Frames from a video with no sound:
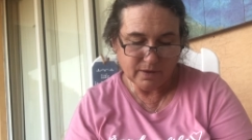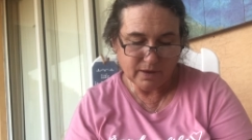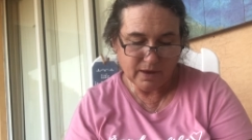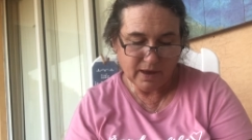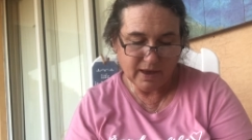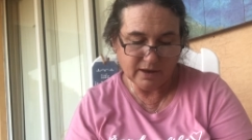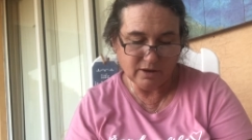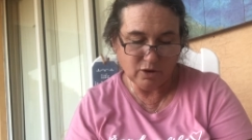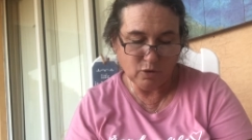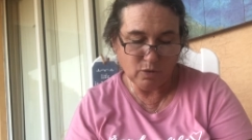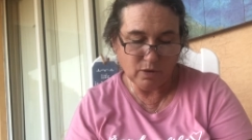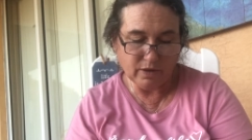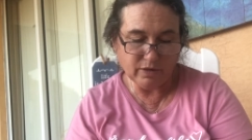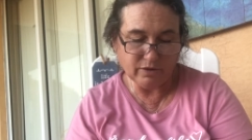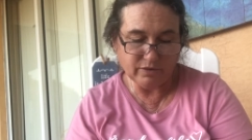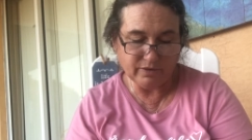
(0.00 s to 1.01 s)
had no
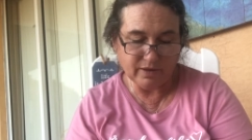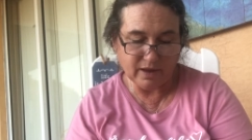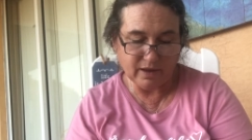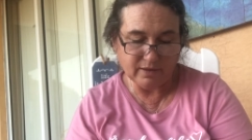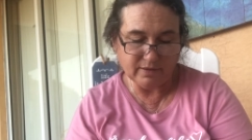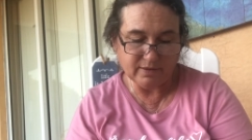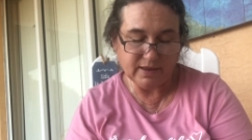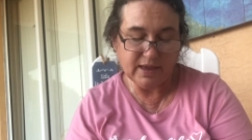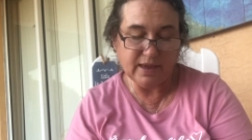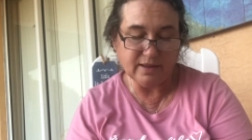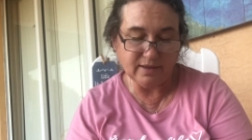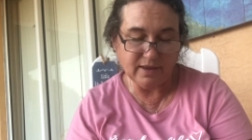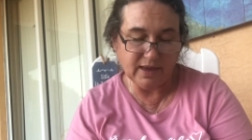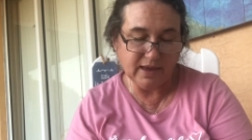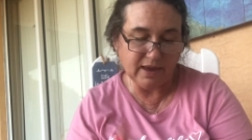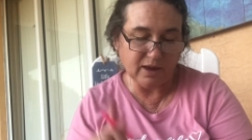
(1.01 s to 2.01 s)
other sons. He,
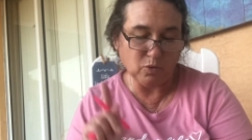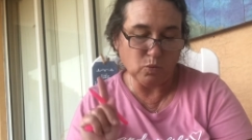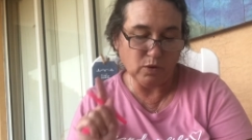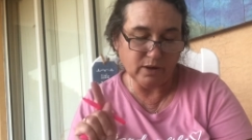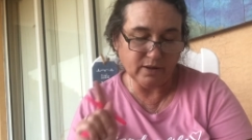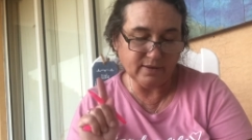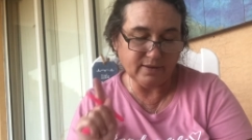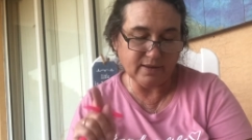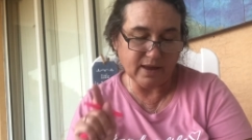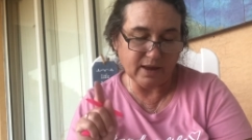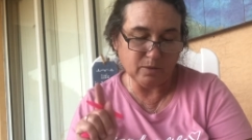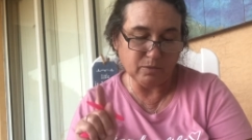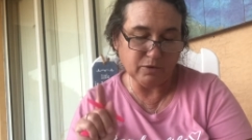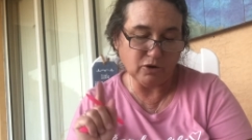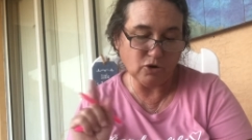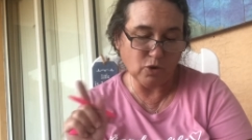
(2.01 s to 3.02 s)
he had one son,
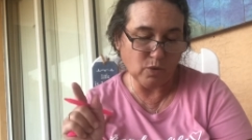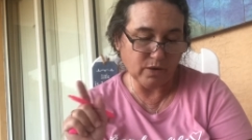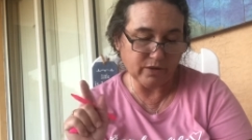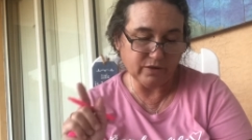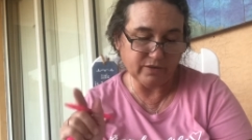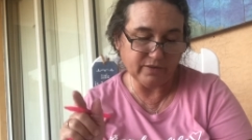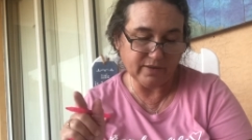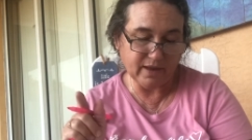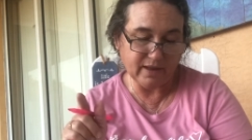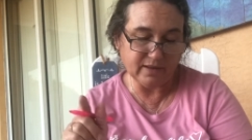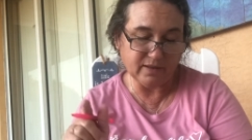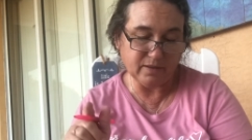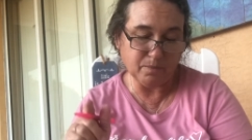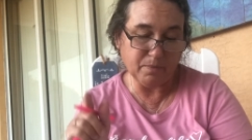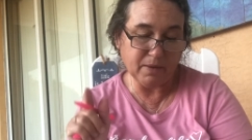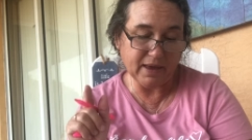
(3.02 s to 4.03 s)
but no other sons.
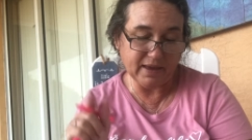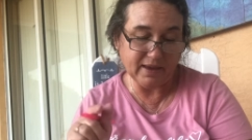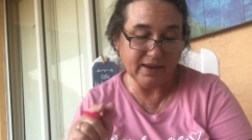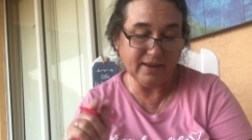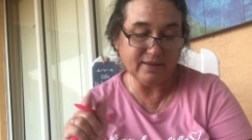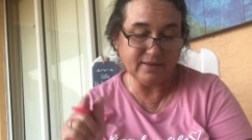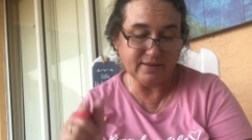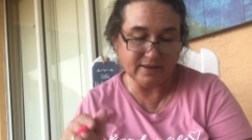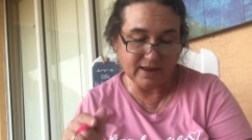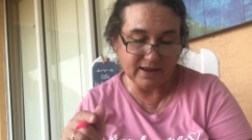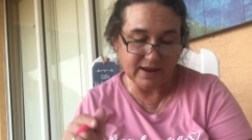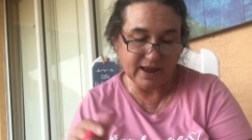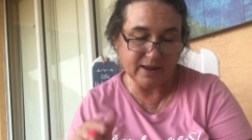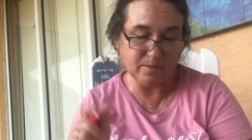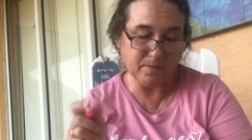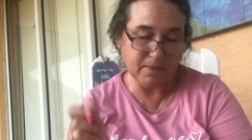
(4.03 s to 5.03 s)
But his son
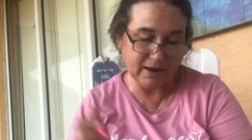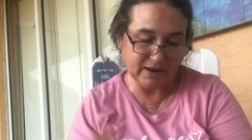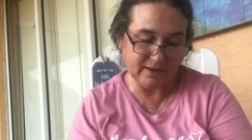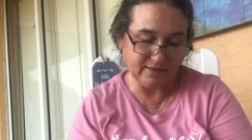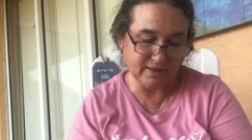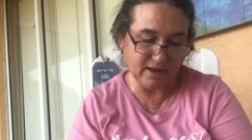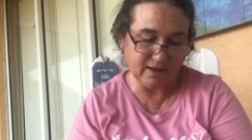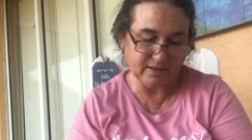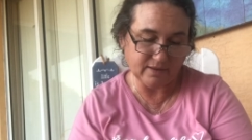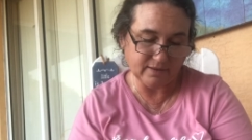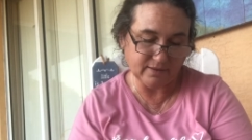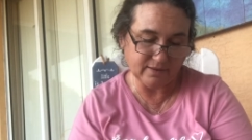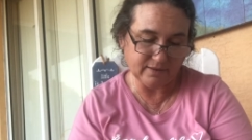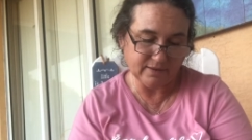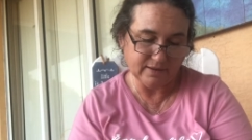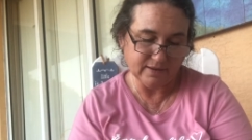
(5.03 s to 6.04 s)
had many sons.
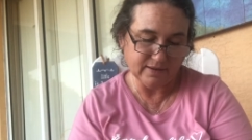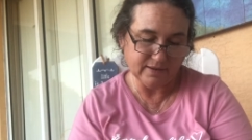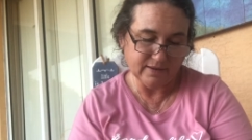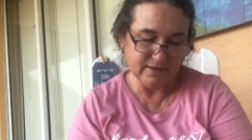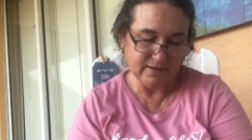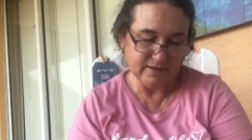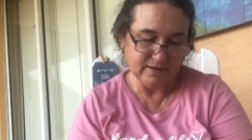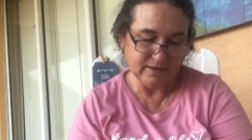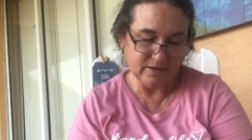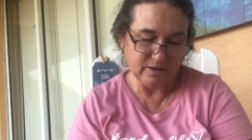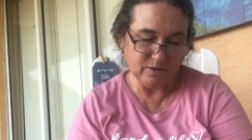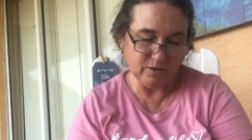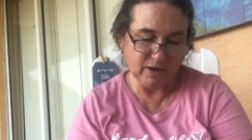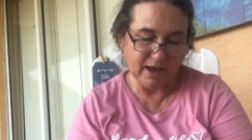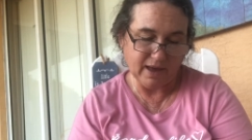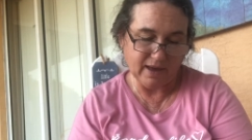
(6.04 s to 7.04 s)

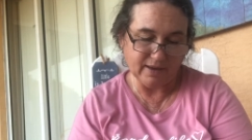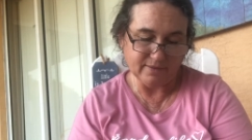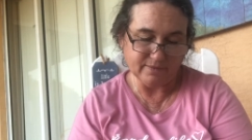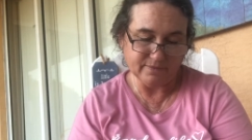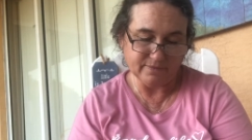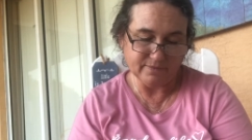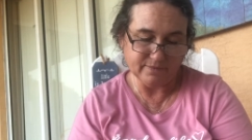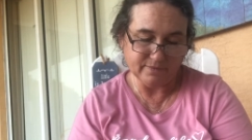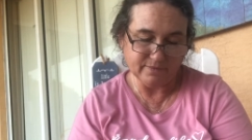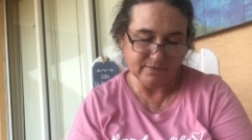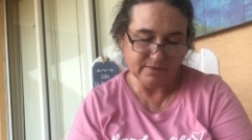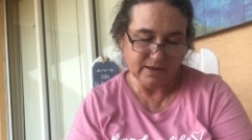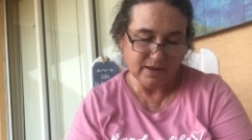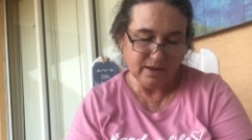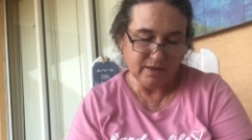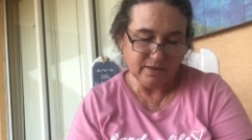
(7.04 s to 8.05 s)
Okay
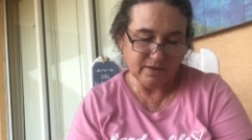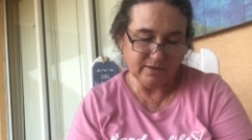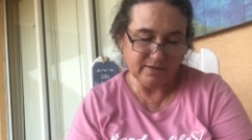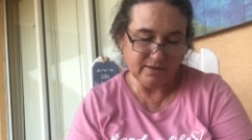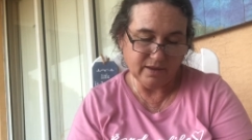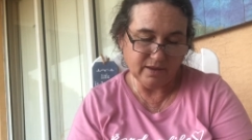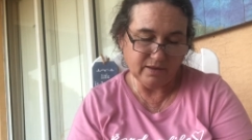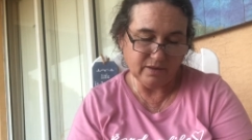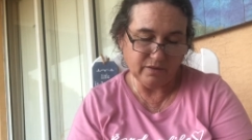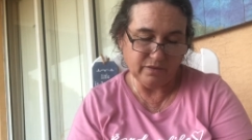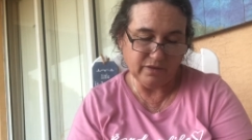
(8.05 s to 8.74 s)
the sons of